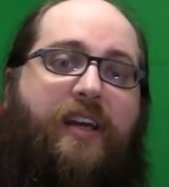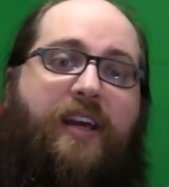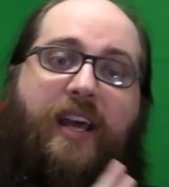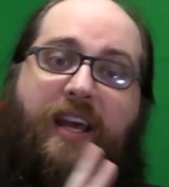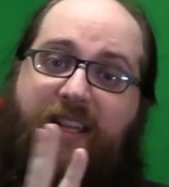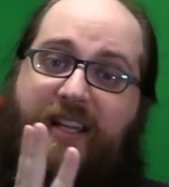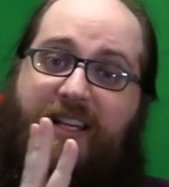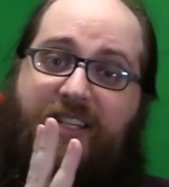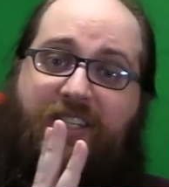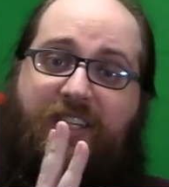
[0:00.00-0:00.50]

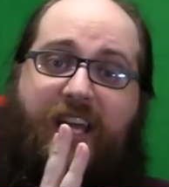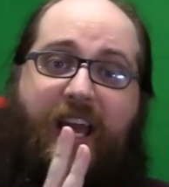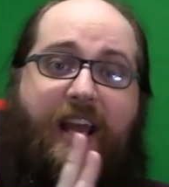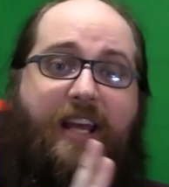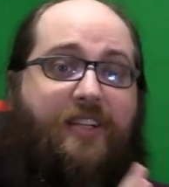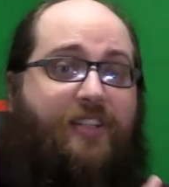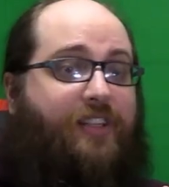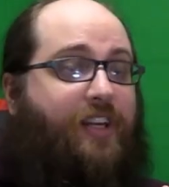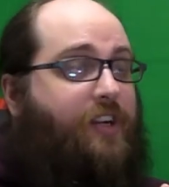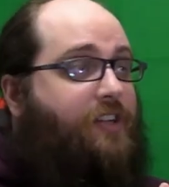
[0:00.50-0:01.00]
In this
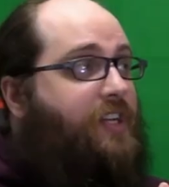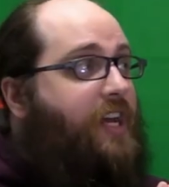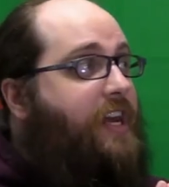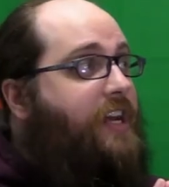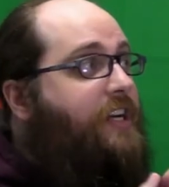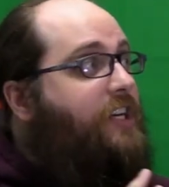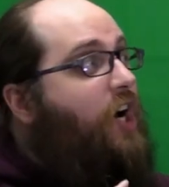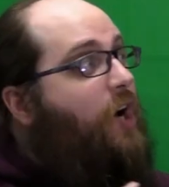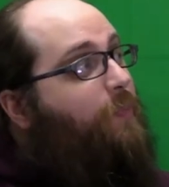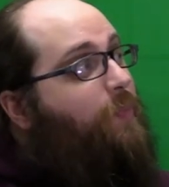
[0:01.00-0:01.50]
case, there's
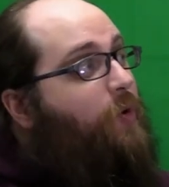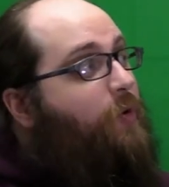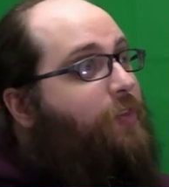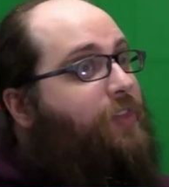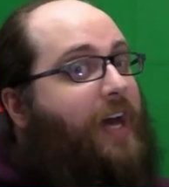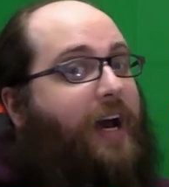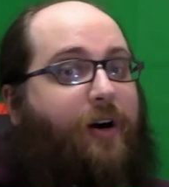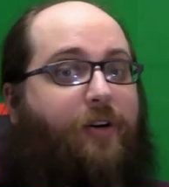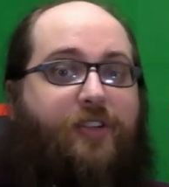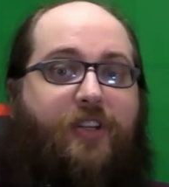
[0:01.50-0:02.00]
a couple
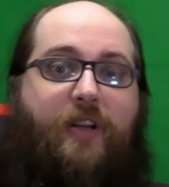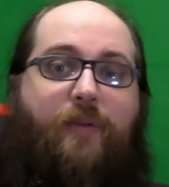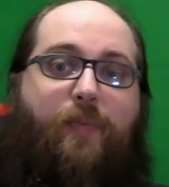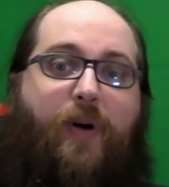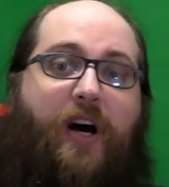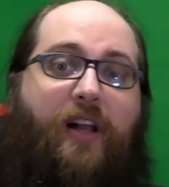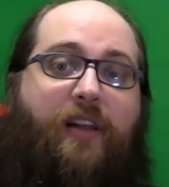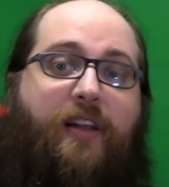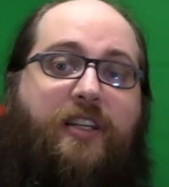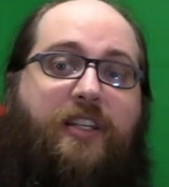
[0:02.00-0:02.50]
thousand
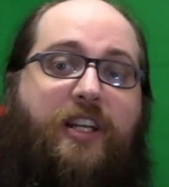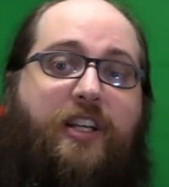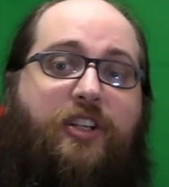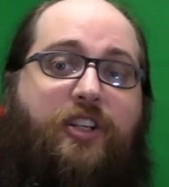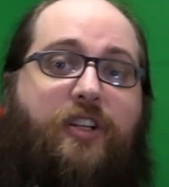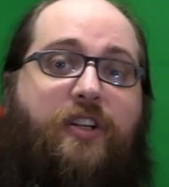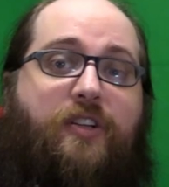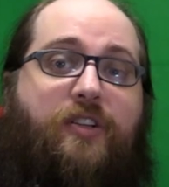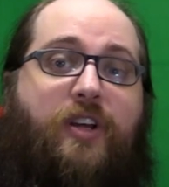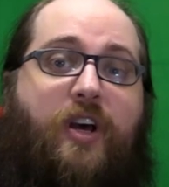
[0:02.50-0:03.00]

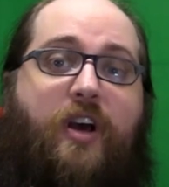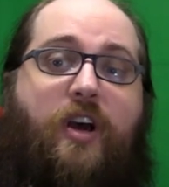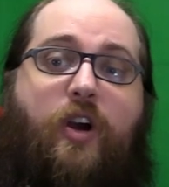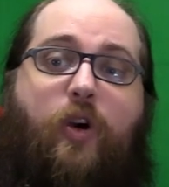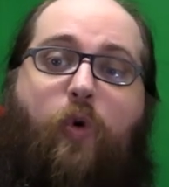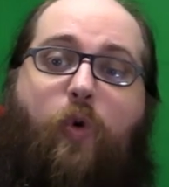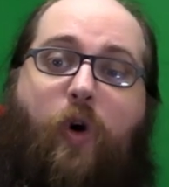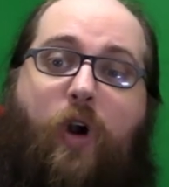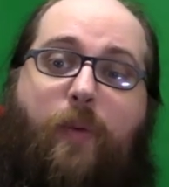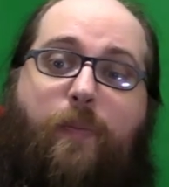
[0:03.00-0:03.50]
politicians
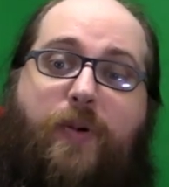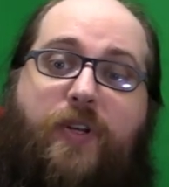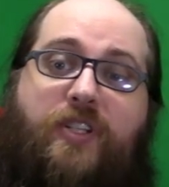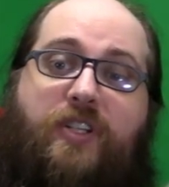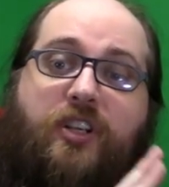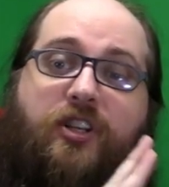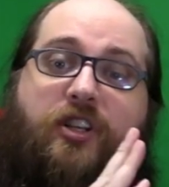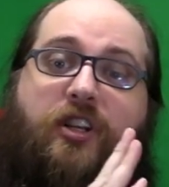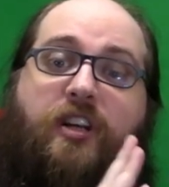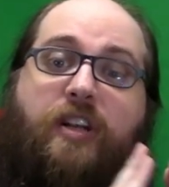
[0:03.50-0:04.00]
who are
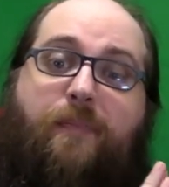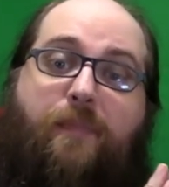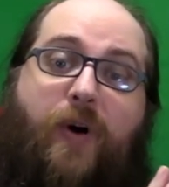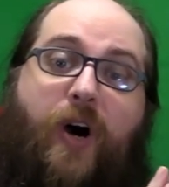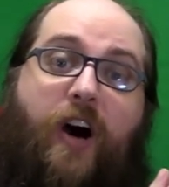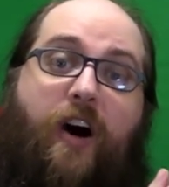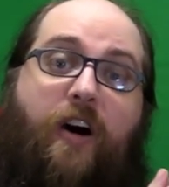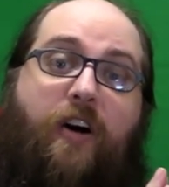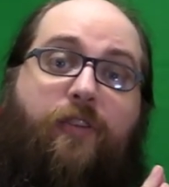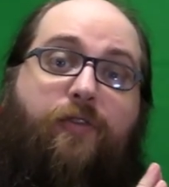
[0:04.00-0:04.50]
positioned
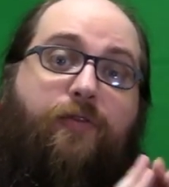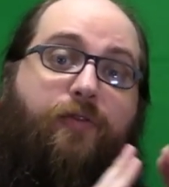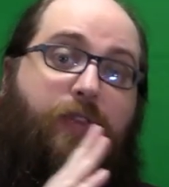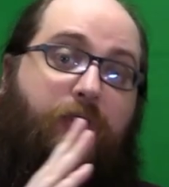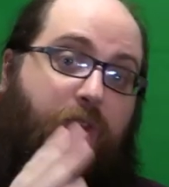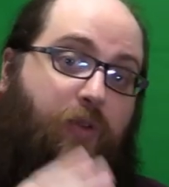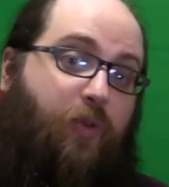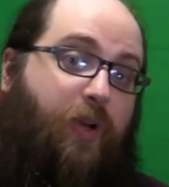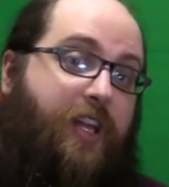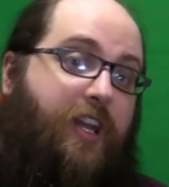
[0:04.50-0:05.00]
above
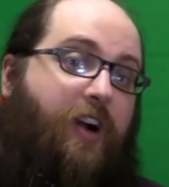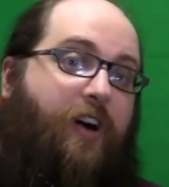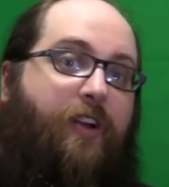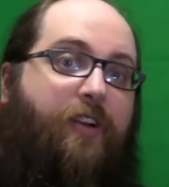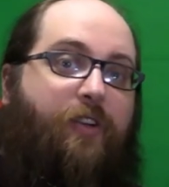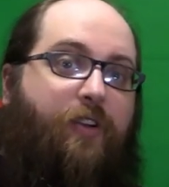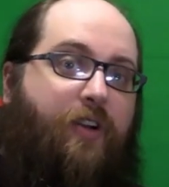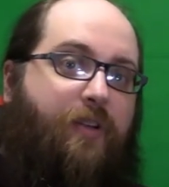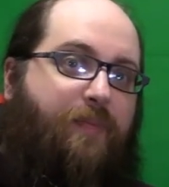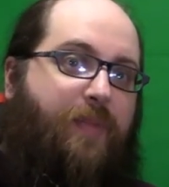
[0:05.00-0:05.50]

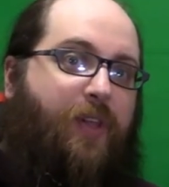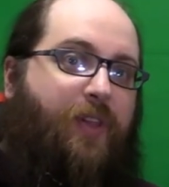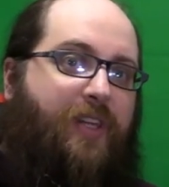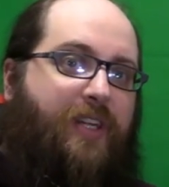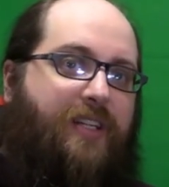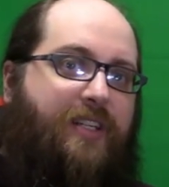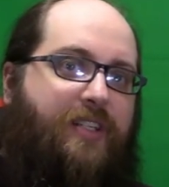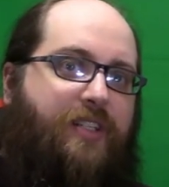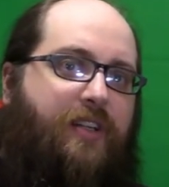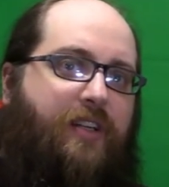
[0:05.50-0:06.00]
300
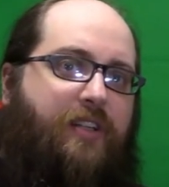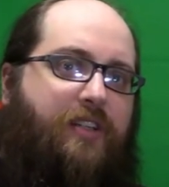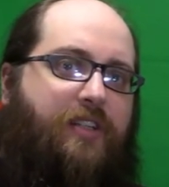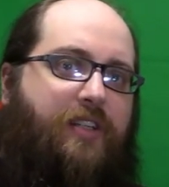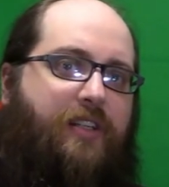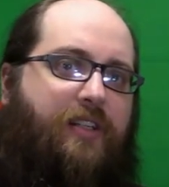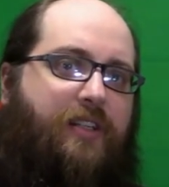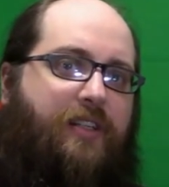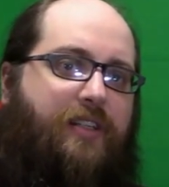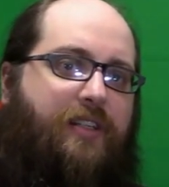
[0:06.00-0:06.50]
million
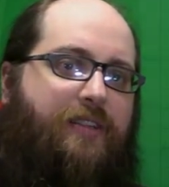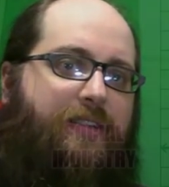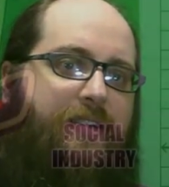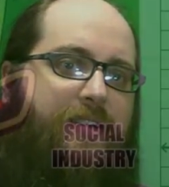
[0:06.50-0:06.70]
citizens.